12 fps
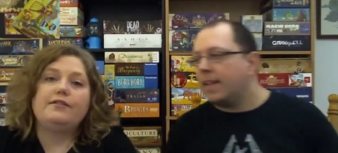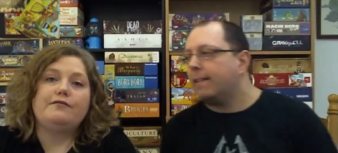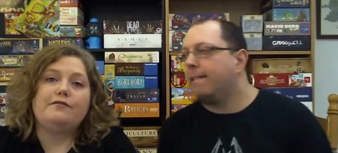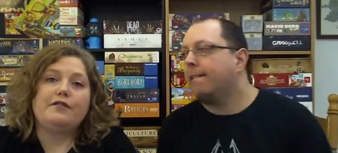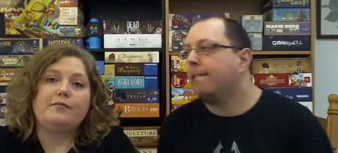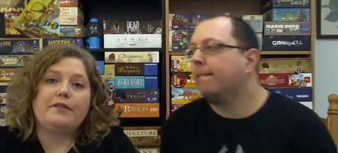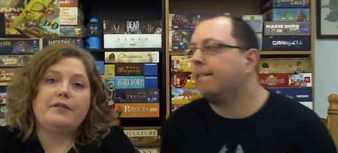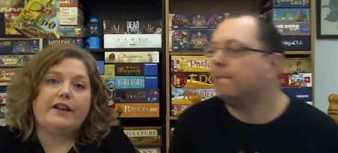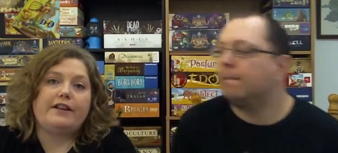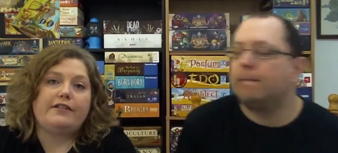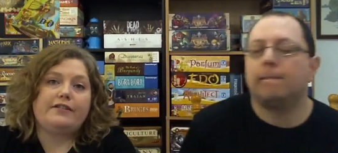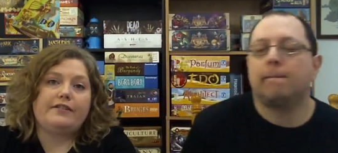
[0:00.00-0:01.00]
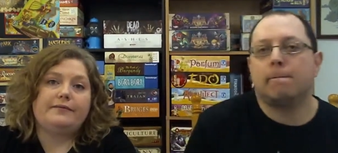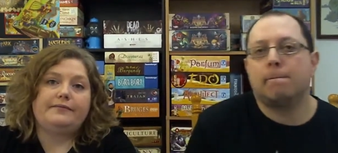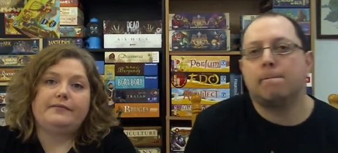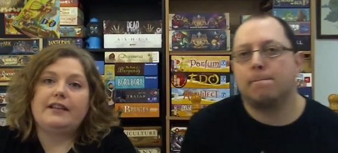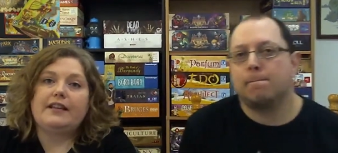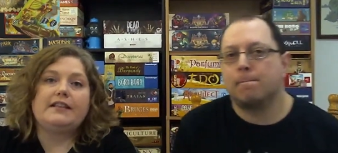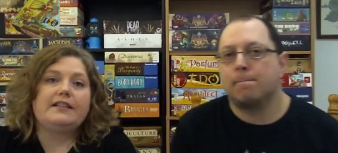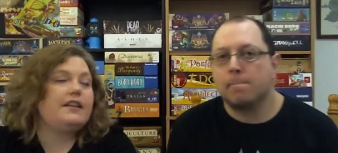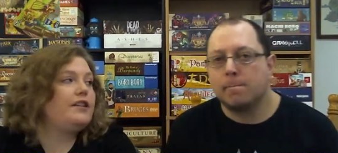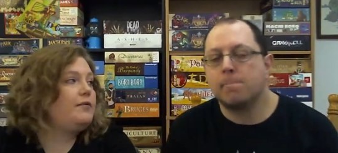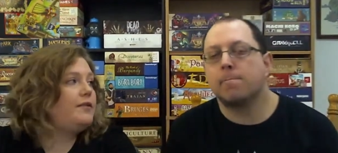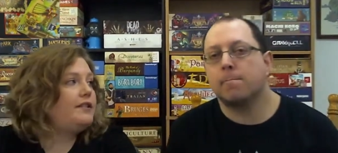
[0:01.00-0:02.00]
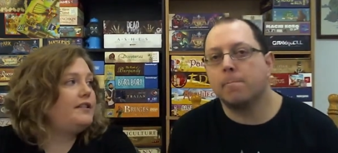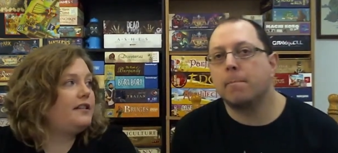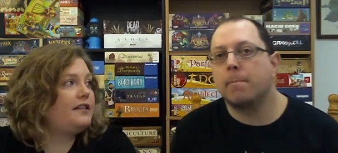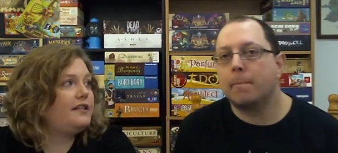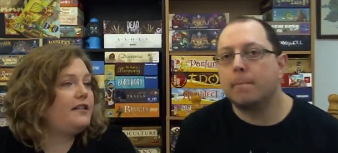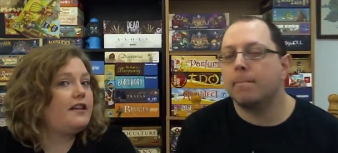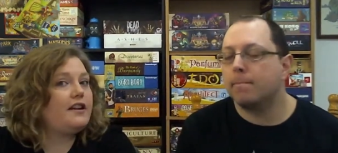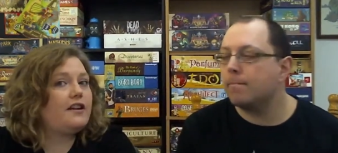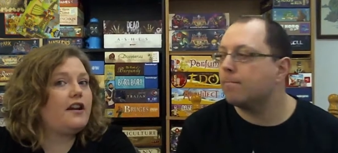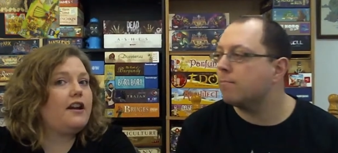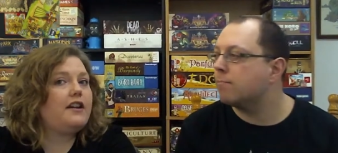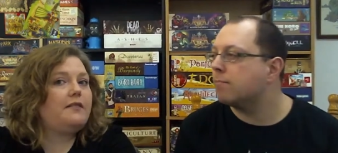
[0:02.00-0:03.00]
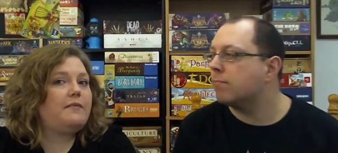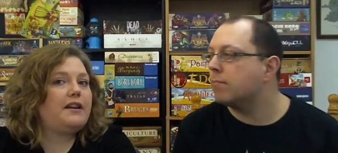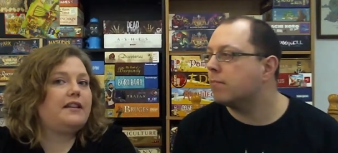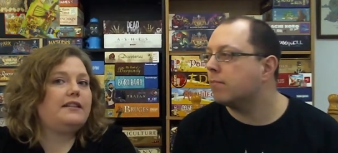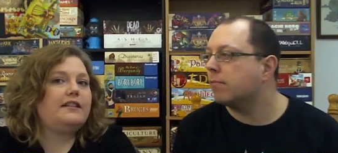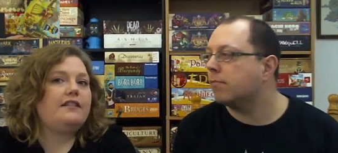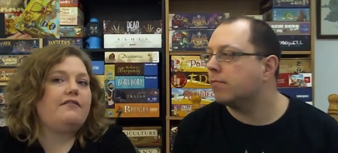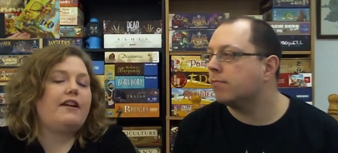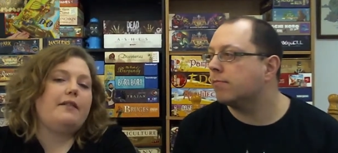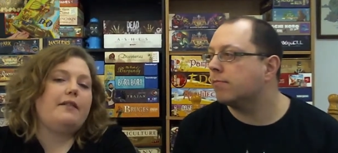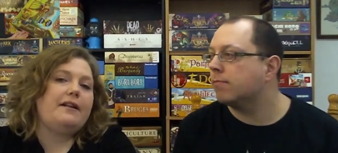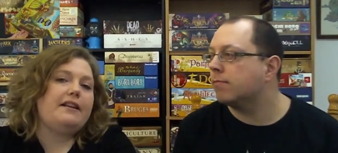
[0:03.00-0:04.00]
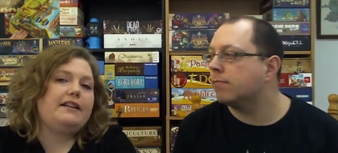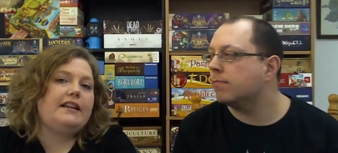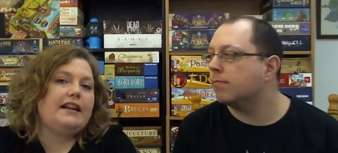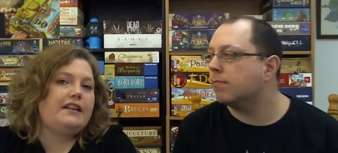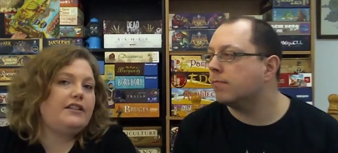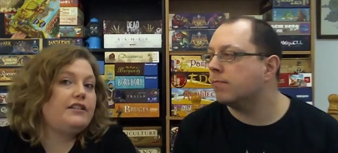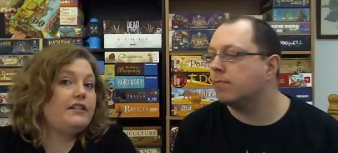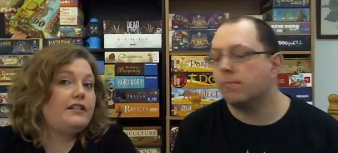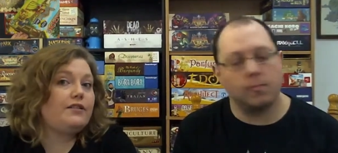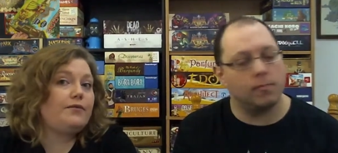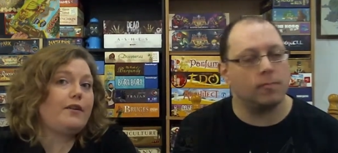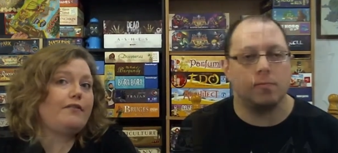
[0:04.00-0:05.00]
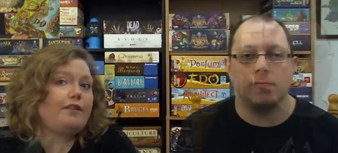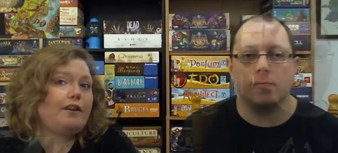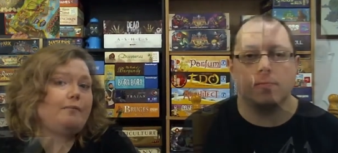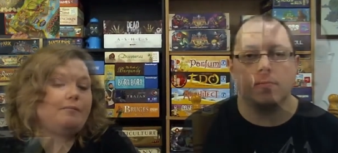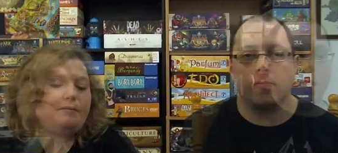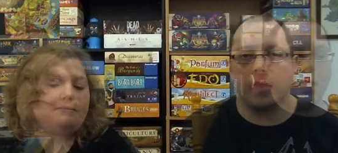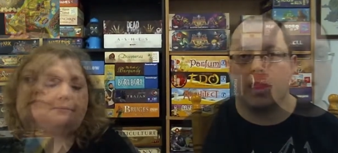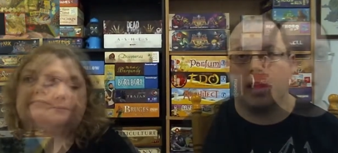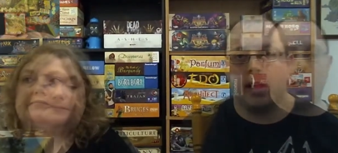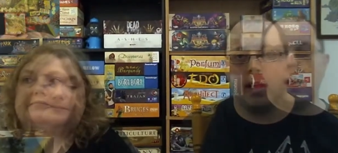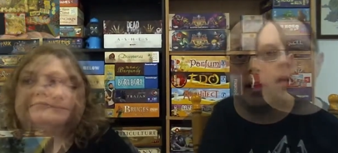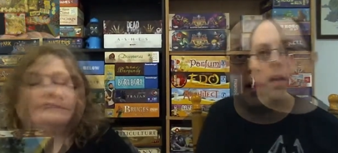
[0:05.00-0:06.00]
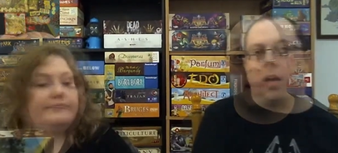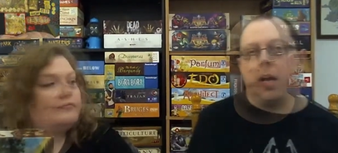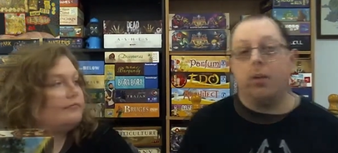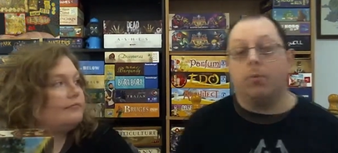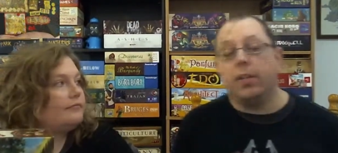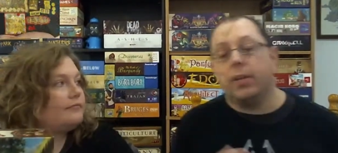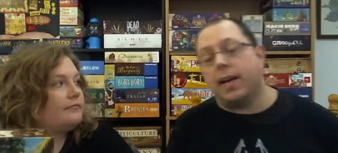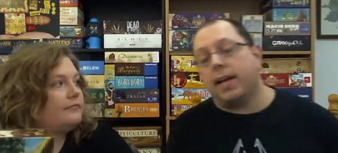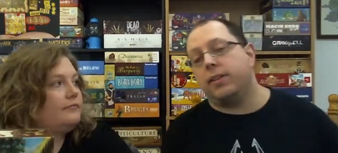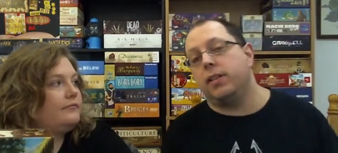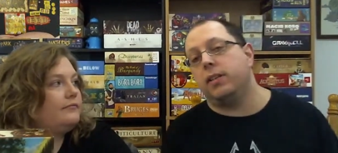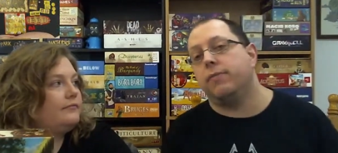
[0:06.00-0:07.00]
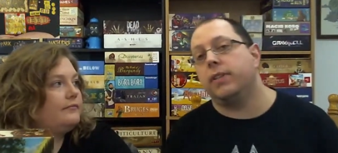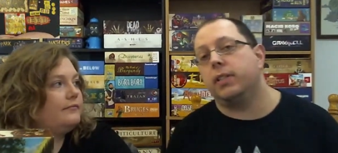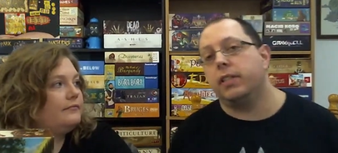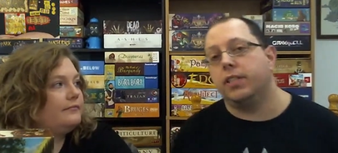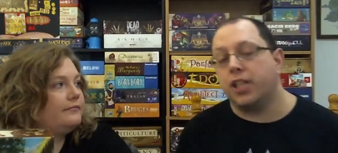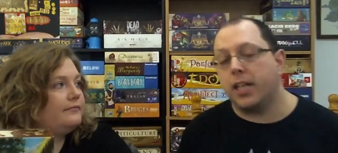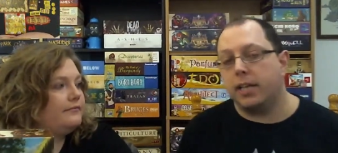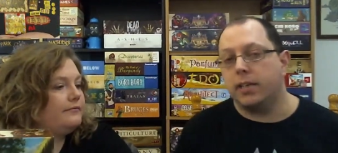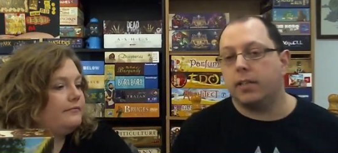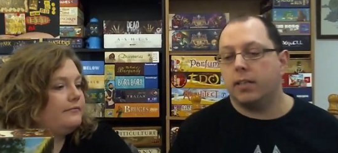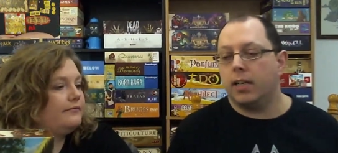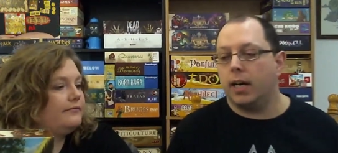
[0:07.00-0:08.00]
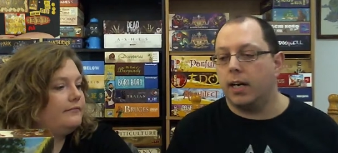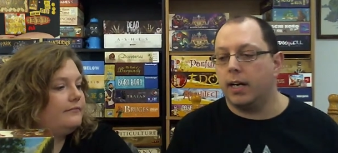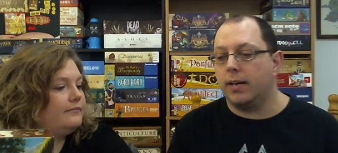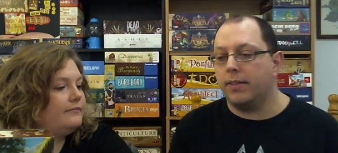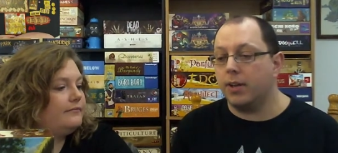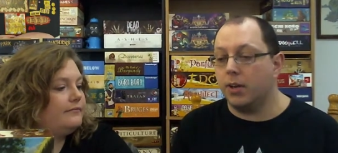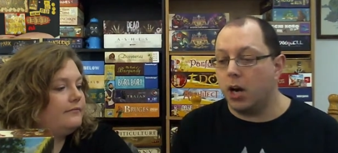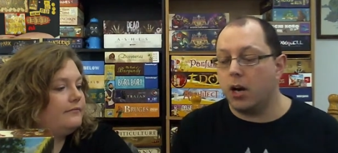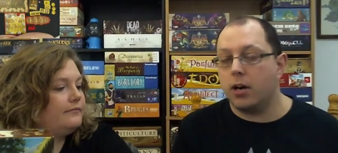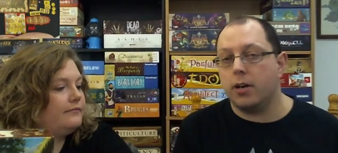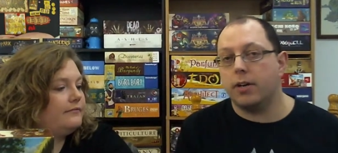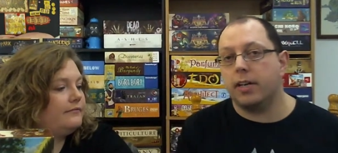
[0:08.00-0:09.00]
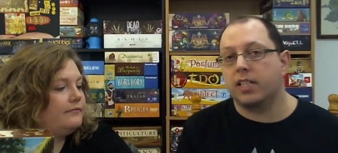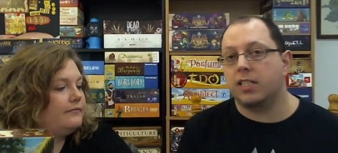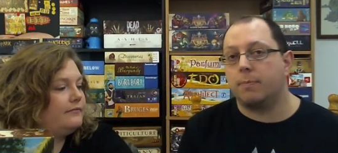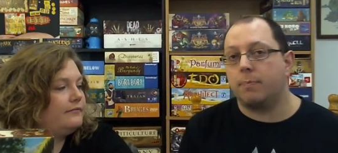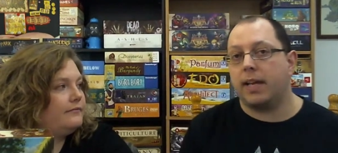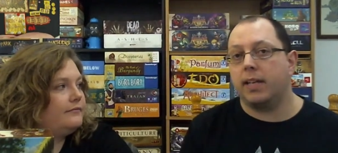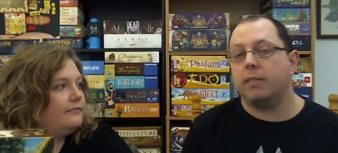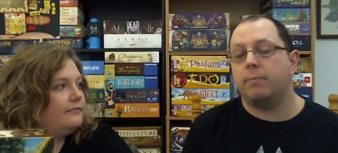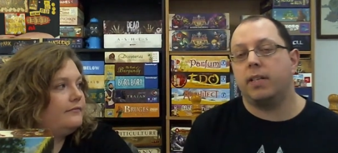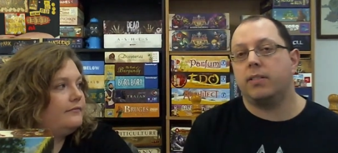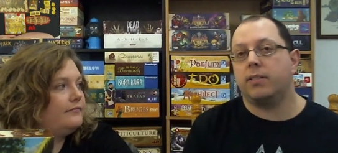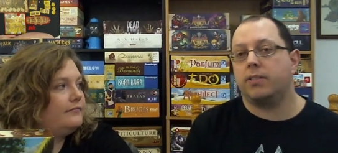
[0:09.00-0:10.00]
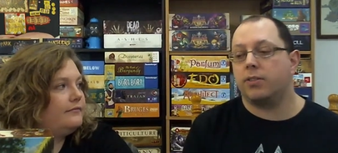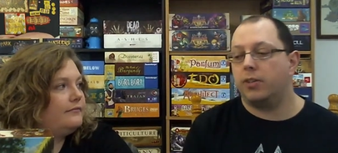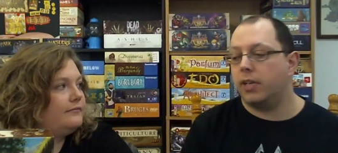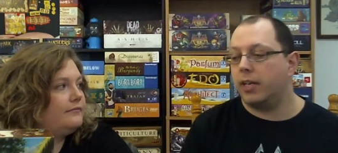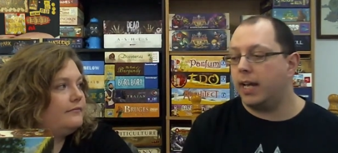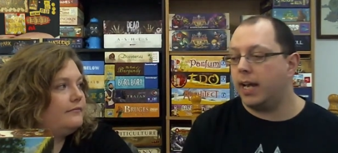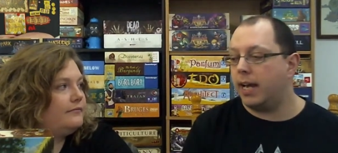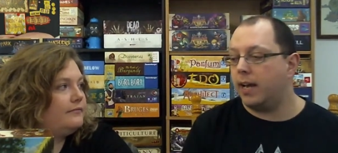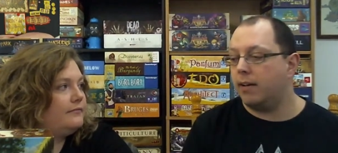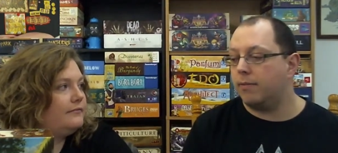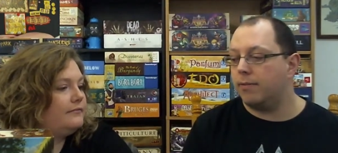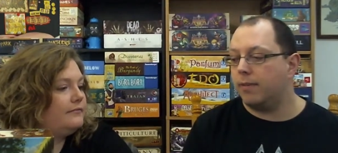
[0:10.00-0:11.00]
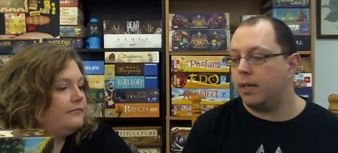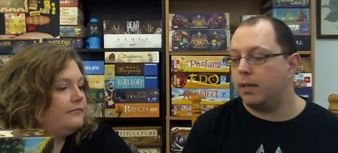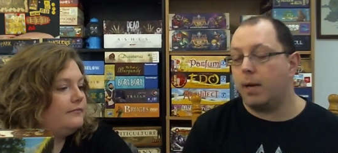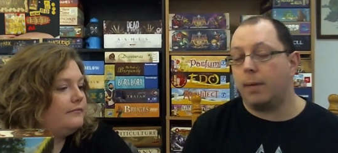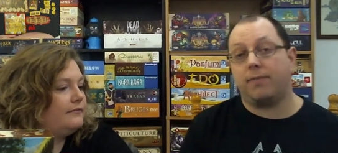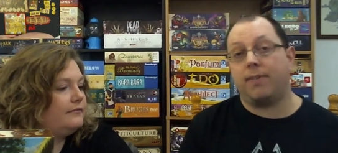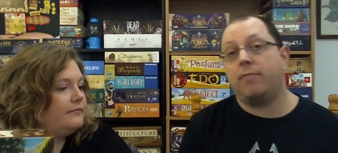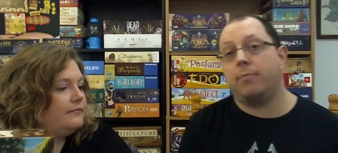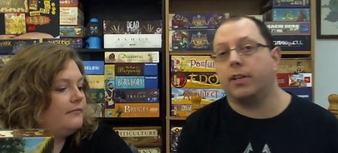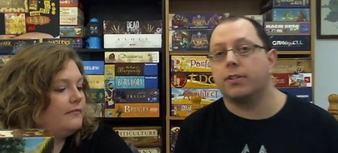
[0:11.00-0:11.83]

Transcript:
Speaker 1: four players. Can take you about 60 to 90 minutes, and the recommended ages is 12 and up.
Speaker 2: Uh, and when you add the village in, uh, there are expanded pieces, so you can have um, up to five players.